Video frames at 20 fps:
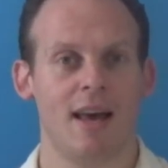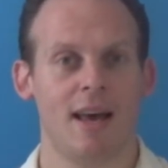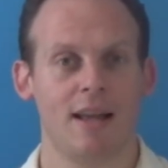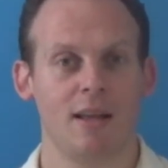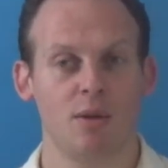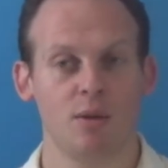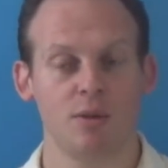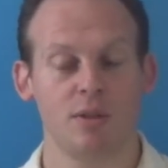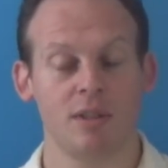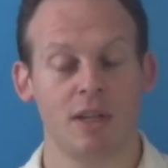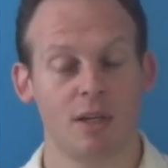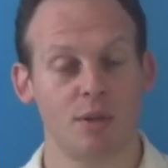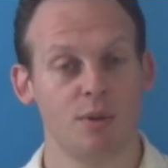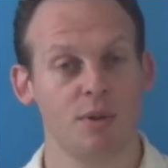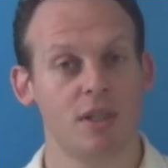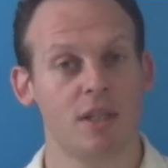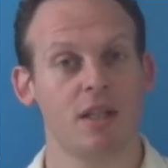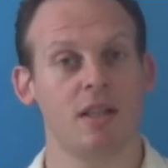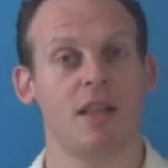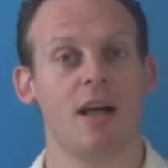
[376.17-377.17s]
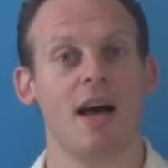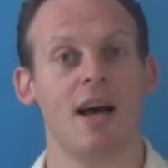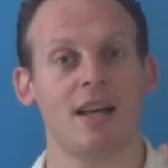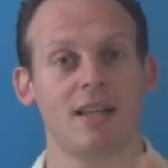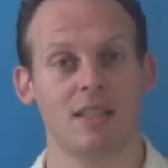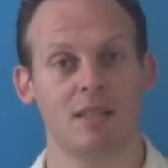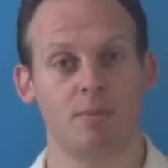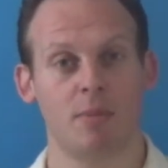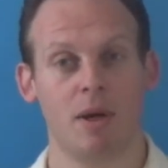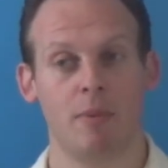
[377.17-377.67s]
And you'll start to get
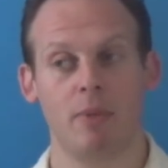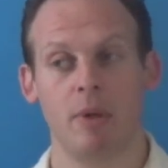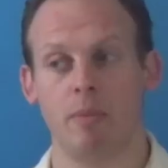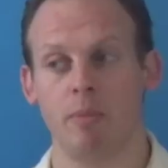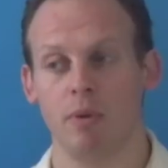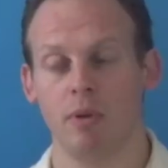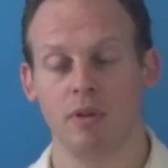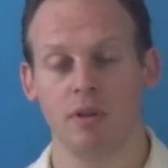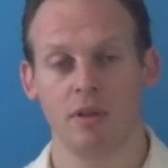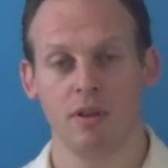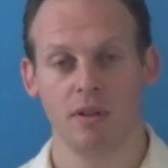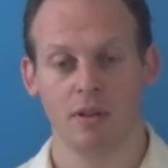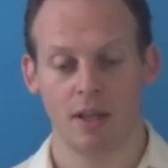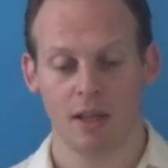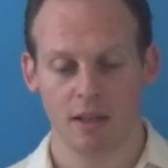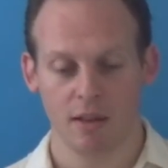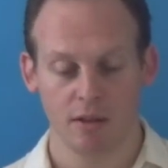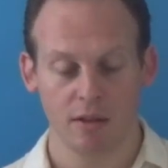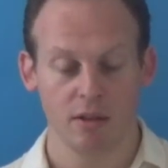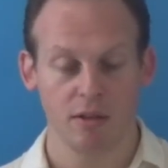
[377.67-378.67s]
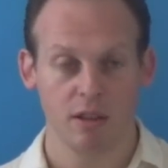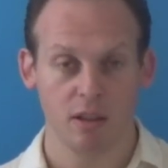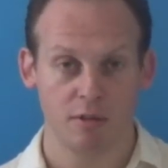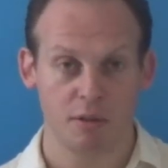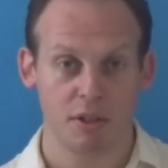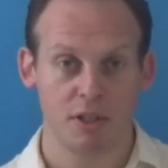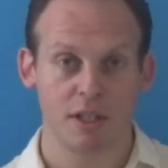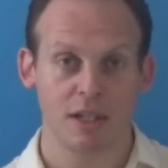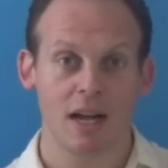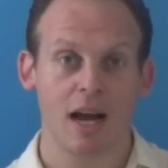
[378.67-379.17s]
clients, like people like literally
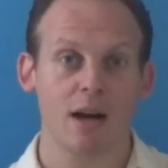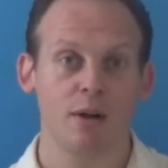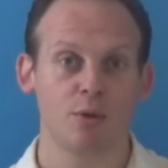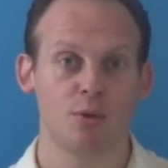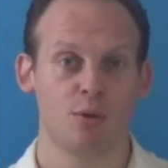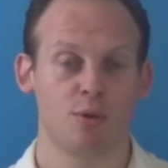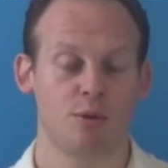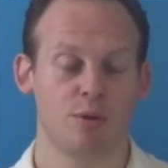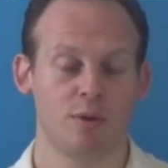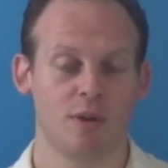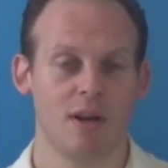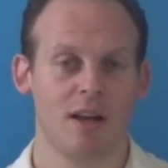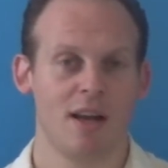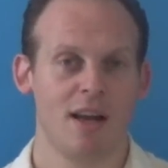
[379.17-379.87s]
reaching out to you,